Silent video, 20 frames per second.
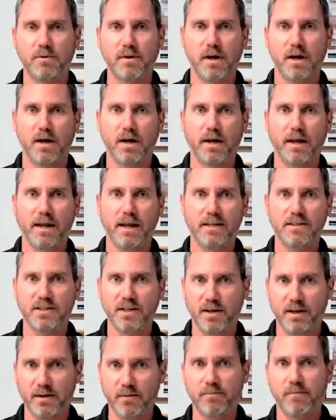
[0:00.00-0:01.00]

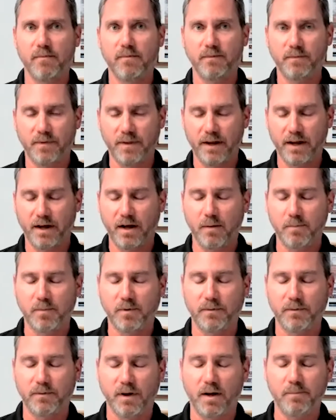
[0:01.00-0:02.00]
NET they
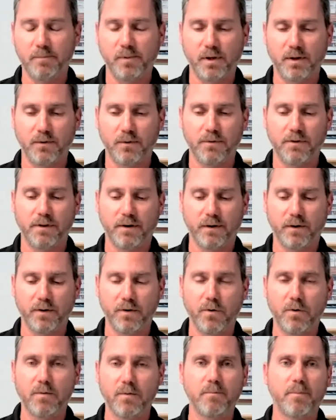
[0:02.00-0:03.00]
upload their
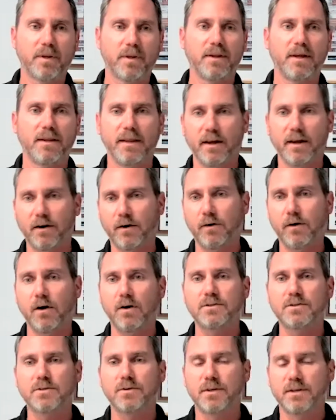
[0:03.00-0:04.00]
own, but then they are
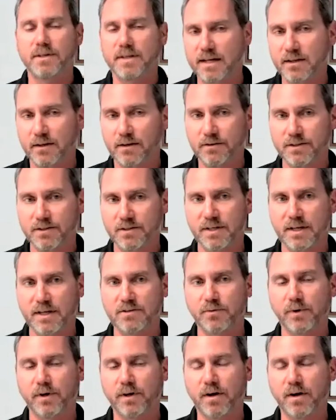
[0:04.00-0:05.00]
also the
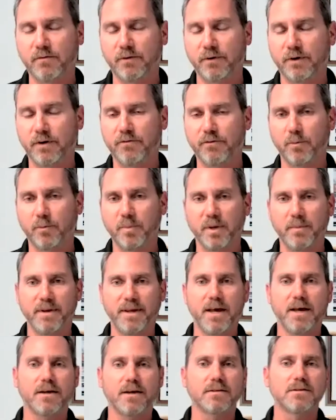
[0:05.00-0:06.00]
disaster recovery for
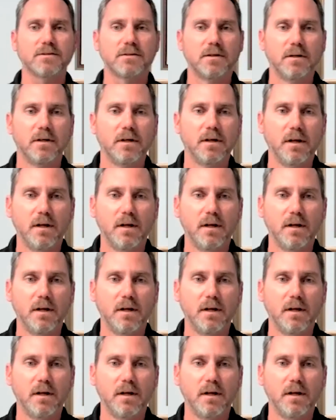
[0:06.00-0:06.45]
PBS.